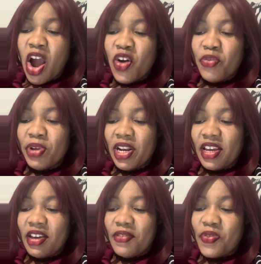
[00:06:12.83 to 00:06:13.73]
who
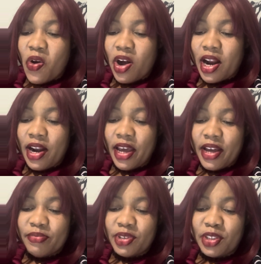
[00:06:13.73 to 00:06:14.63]
believe or
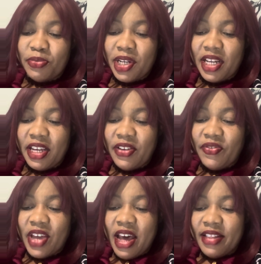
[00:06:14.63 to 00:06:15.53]
claim to believe